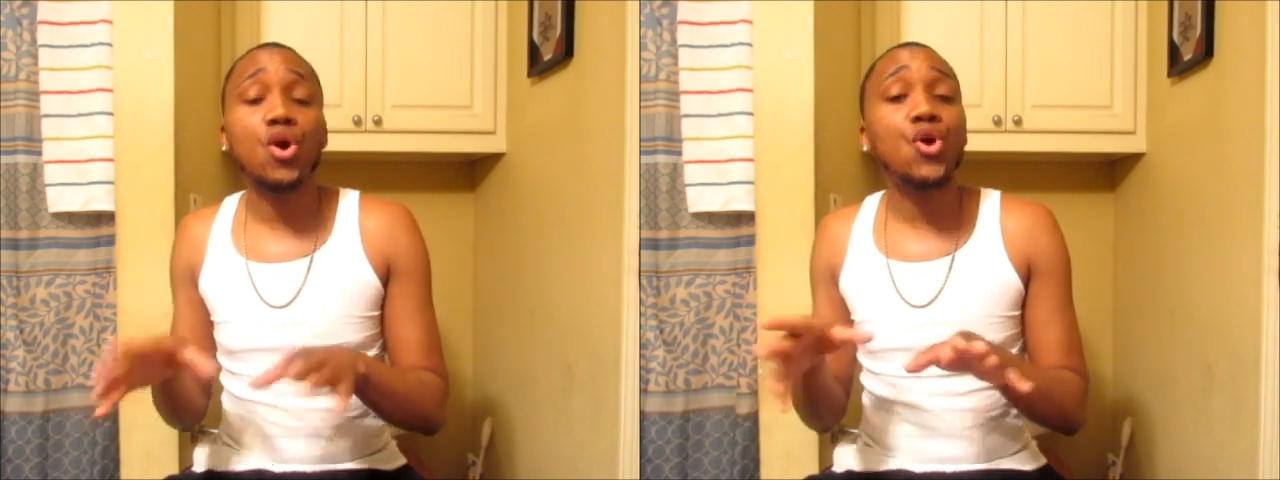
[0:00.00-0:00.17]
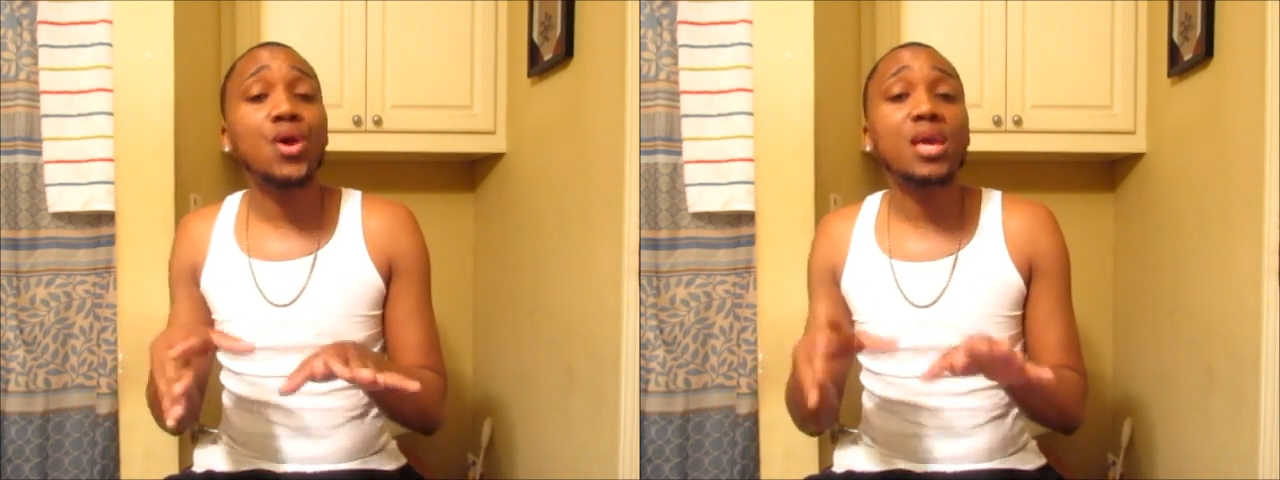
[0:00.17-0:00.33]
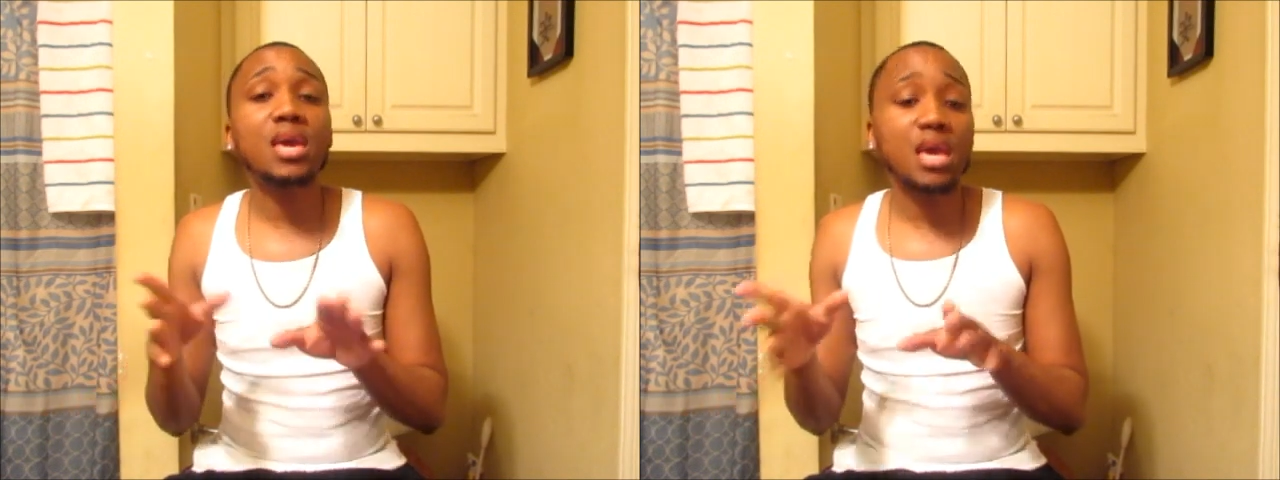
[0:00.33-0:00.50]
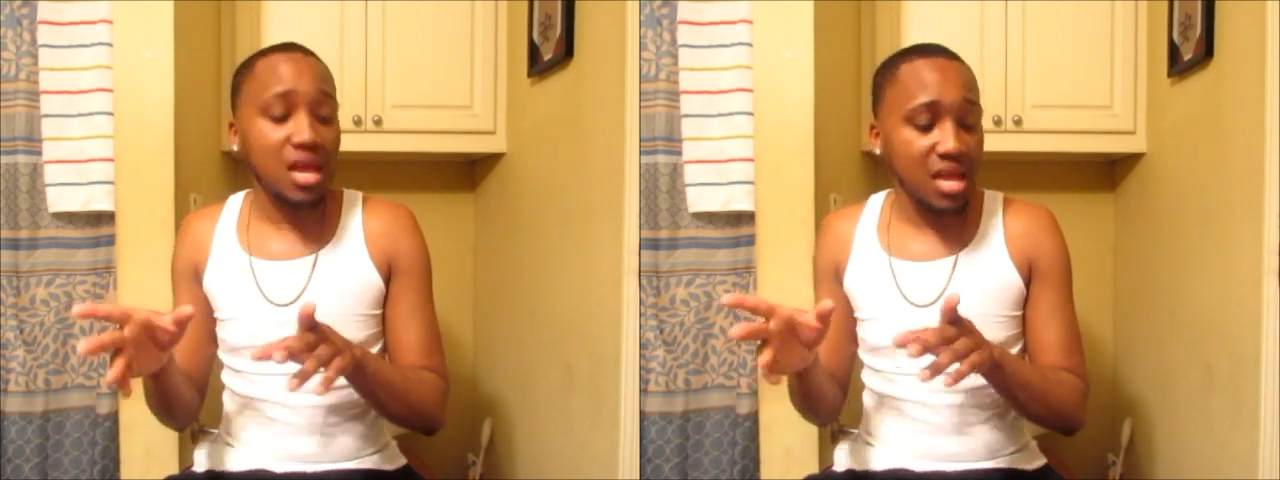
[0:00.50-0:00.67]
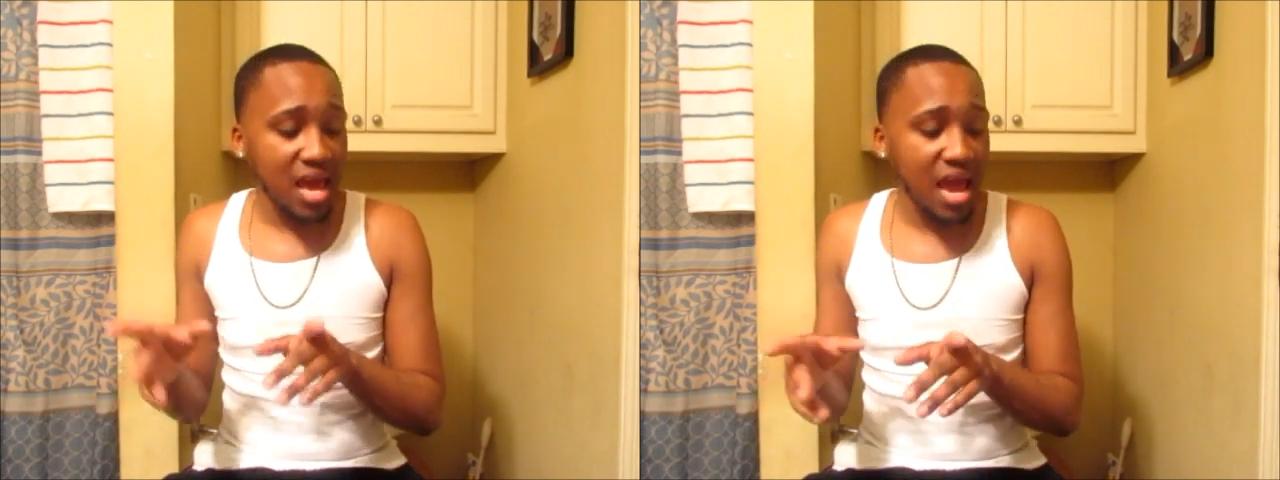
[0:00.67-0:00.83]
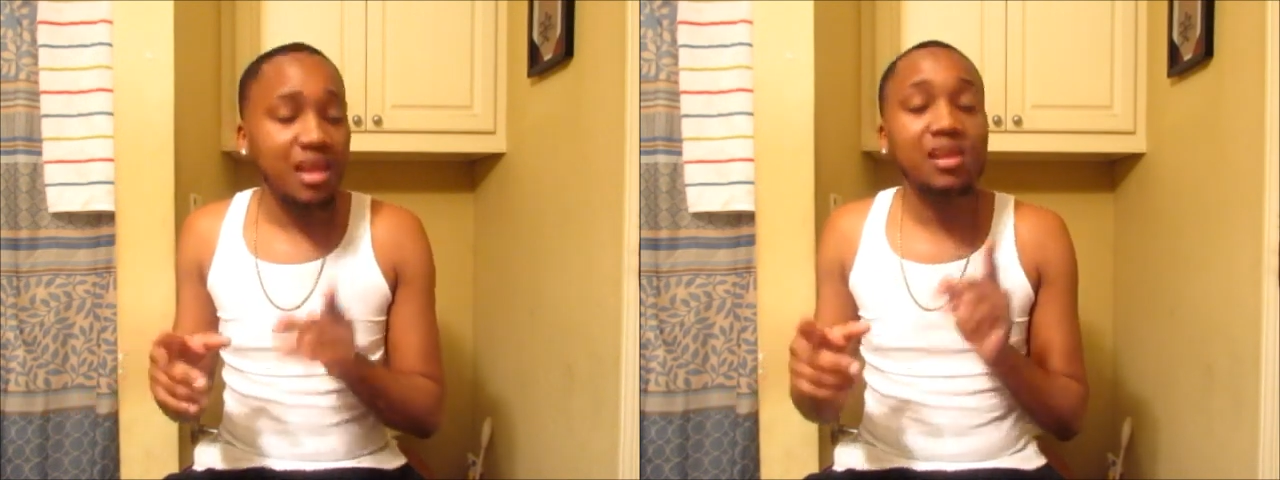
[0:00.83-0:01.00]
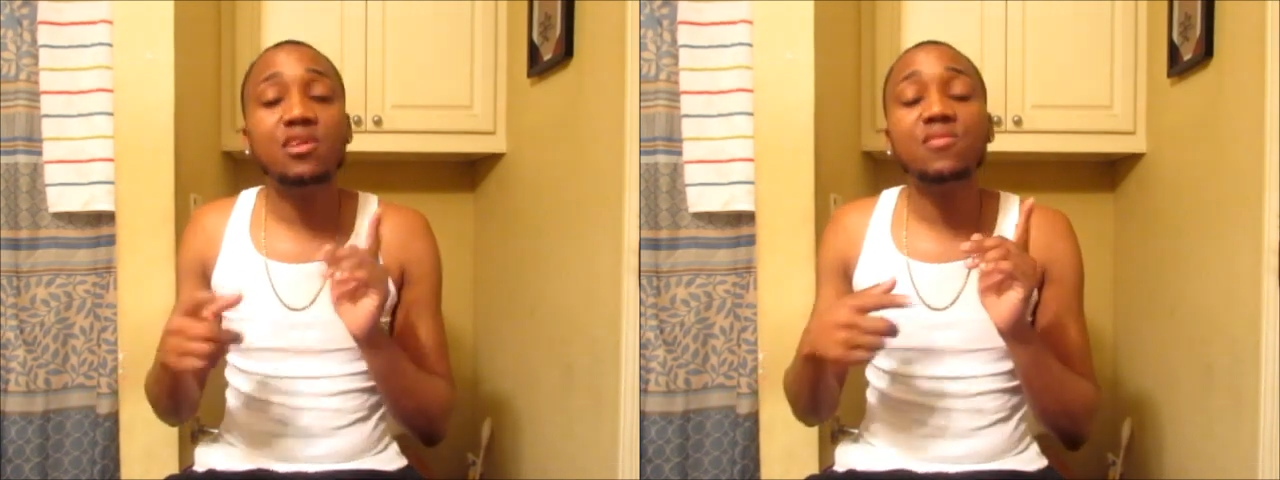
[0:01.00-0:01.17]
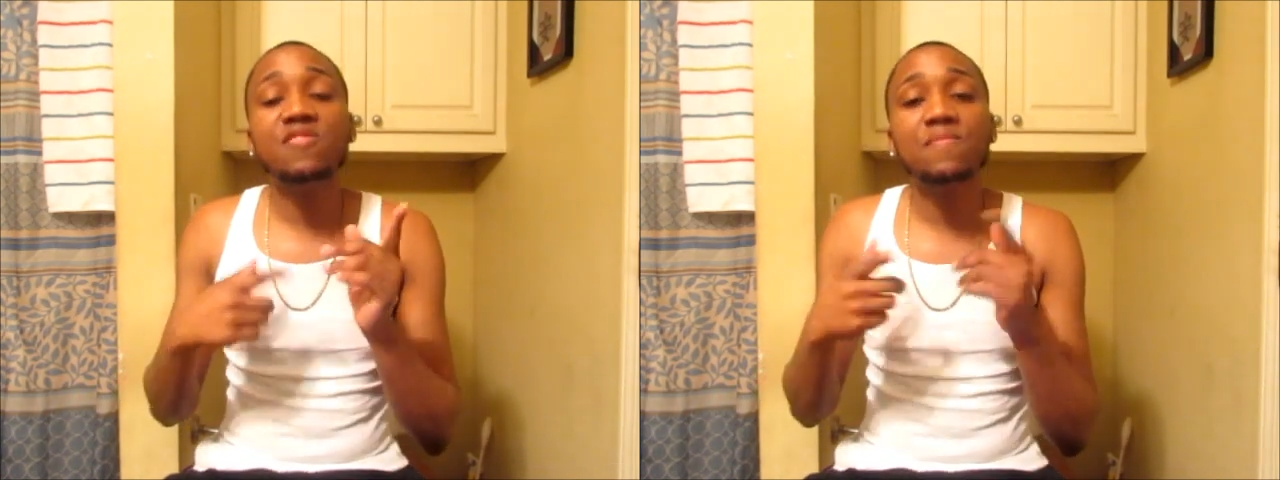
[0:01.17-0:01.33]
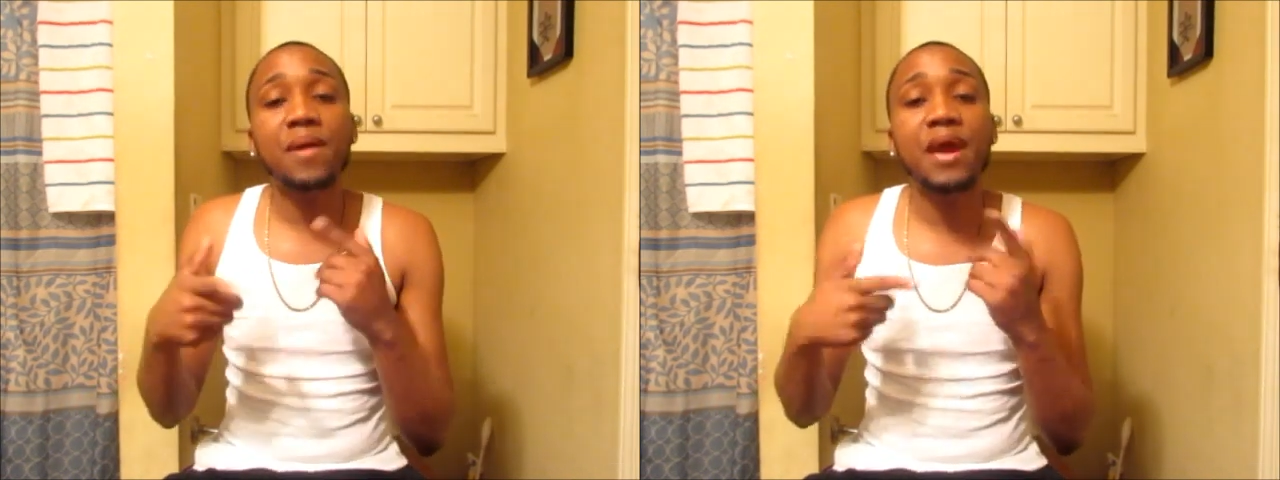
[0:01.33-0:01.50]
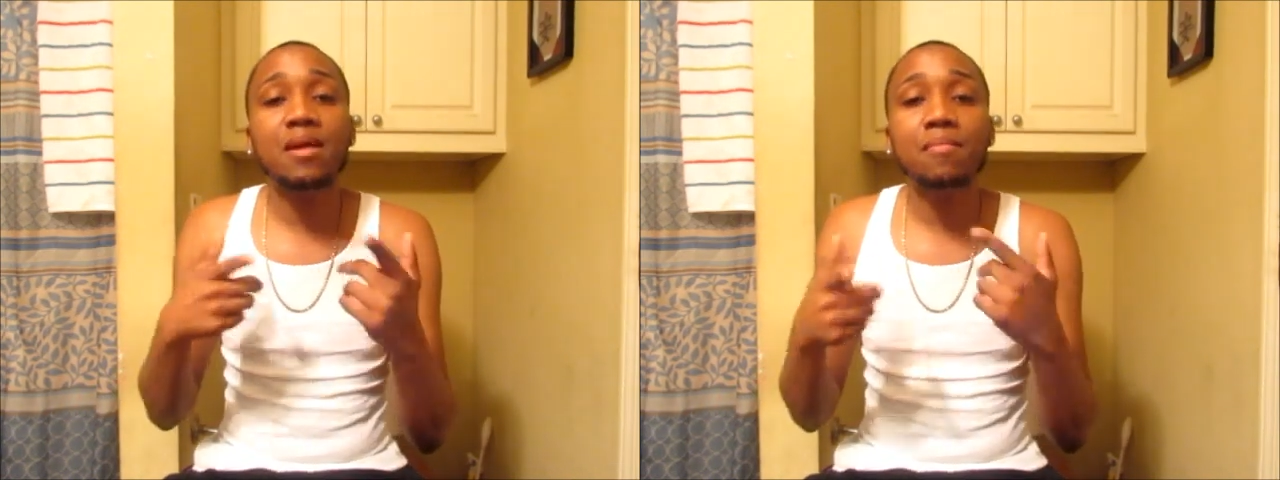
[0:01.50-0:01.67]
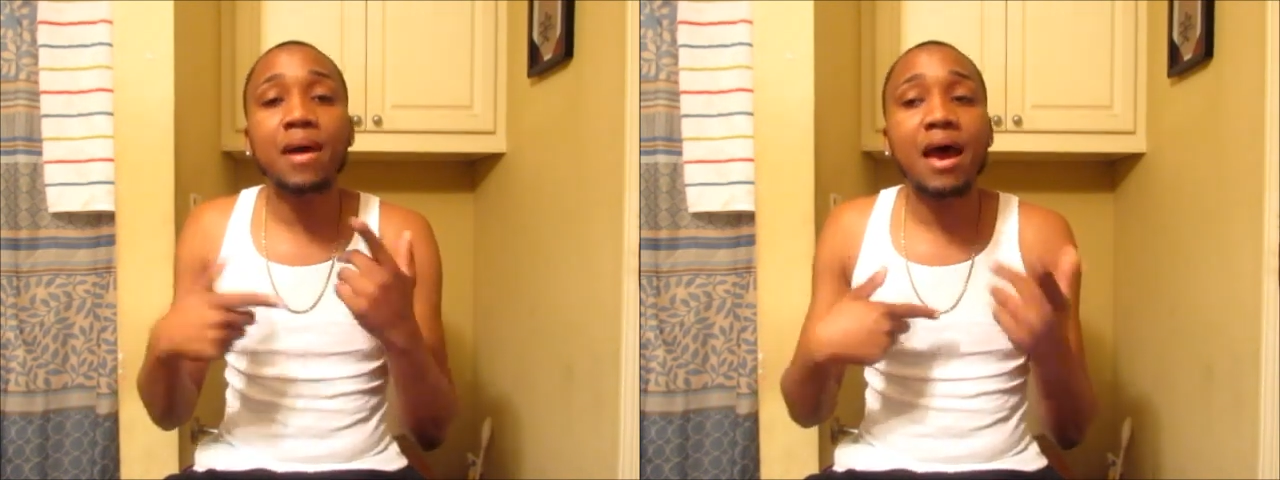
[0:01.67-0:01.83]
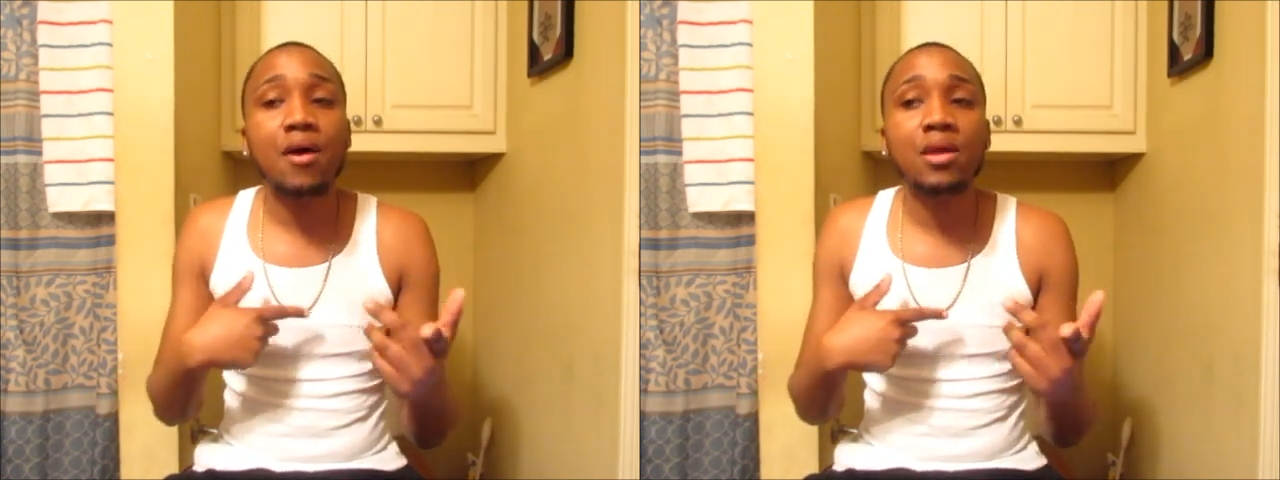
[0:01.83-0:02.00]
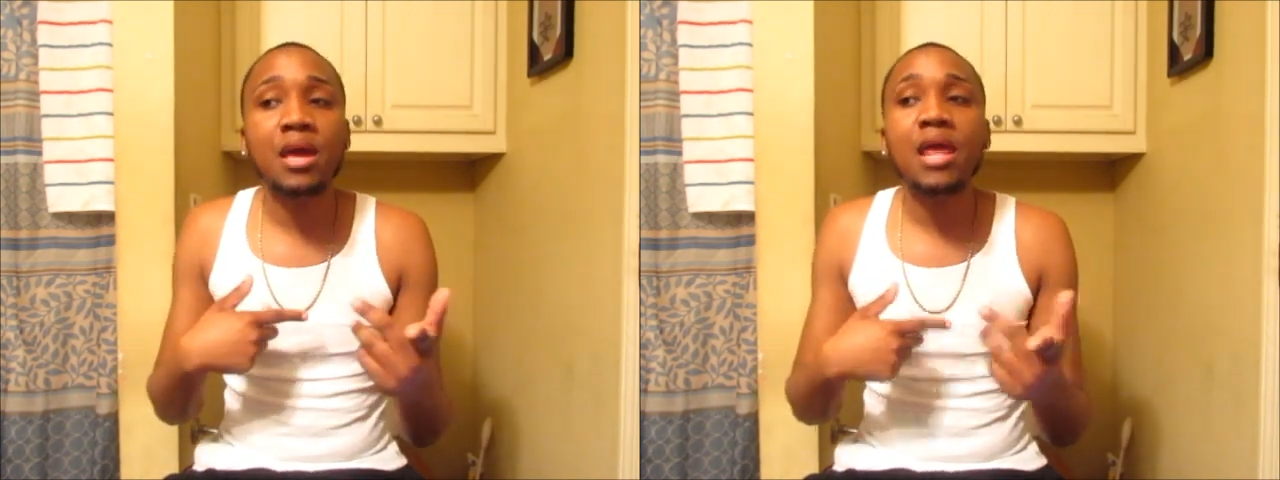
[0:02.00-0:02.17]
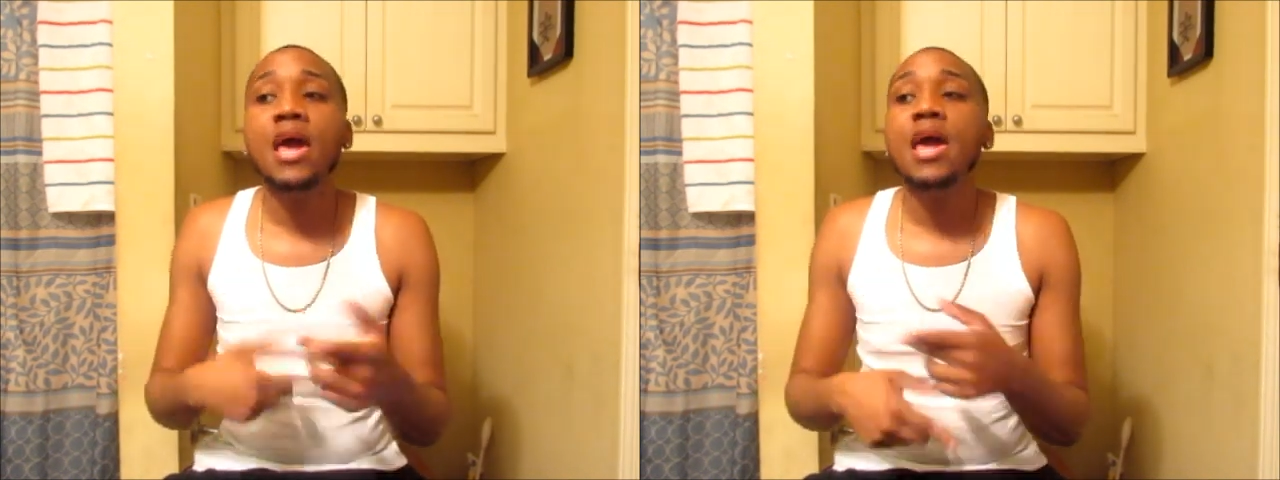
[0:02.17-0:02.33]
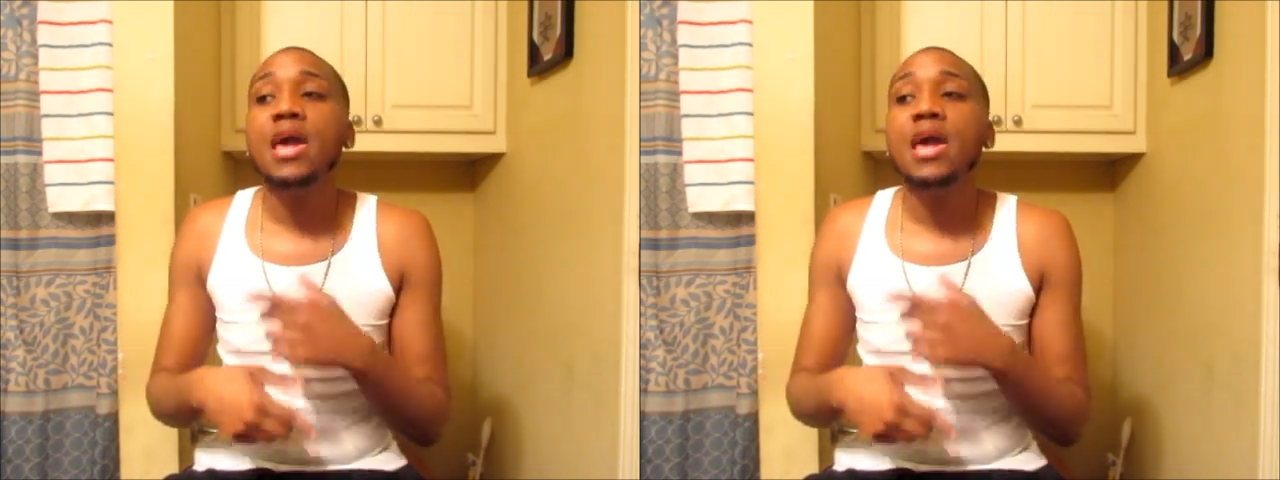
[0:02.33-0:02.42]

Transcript: Her and Kandi had a little spat about it.